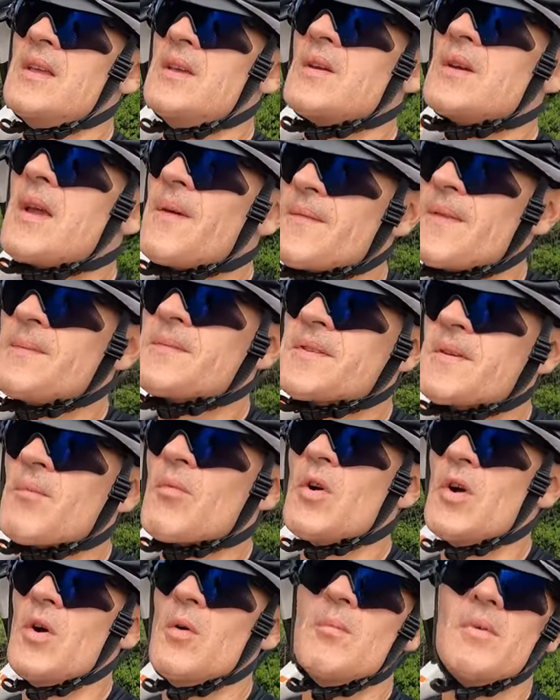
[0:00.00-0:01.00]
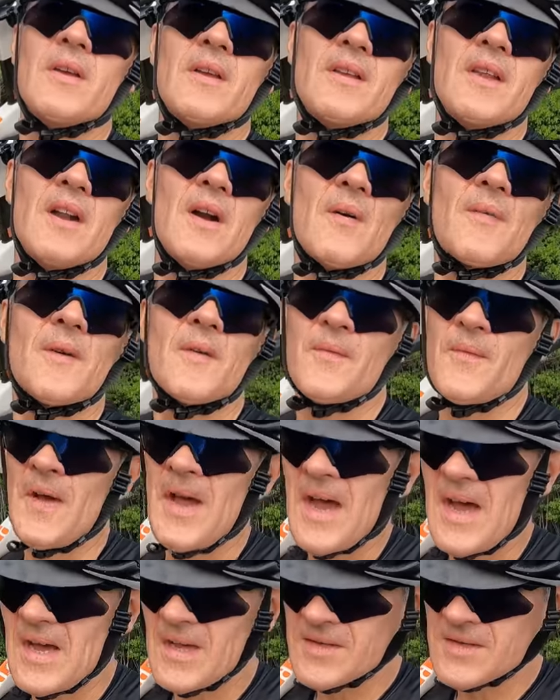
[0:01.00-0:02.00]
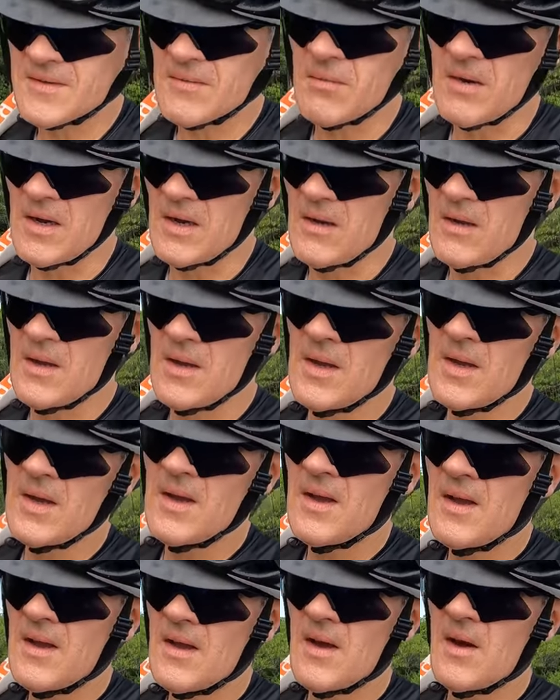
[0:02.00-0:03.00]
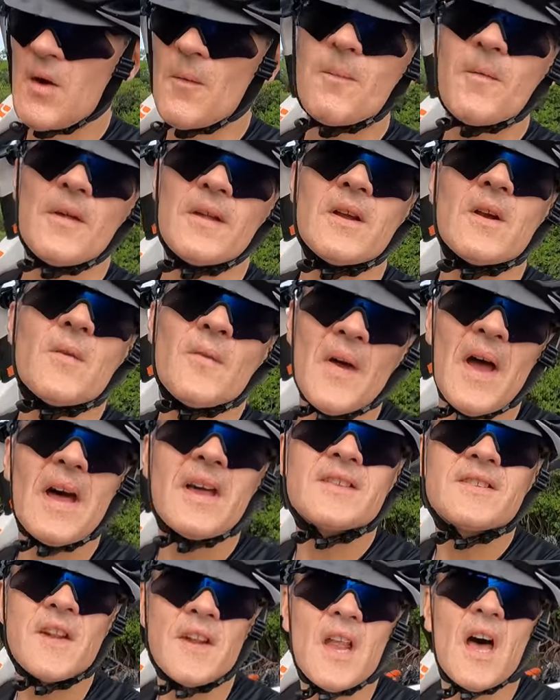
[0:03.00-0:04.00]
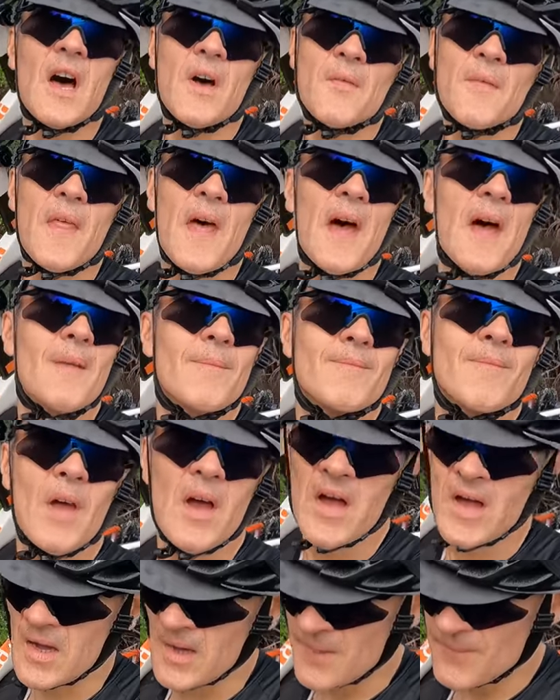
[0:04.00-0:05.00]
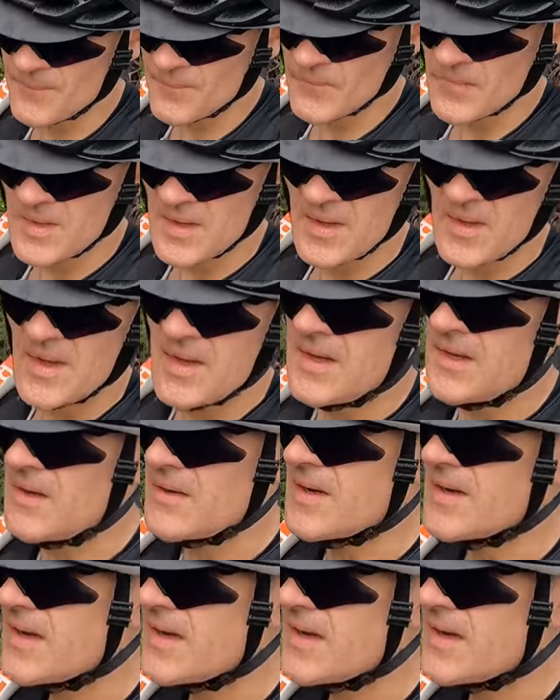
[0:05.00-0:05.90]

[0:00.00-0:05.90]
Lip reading: you give them some room. You know, if they're fast, well, hopefully you're fast enough that you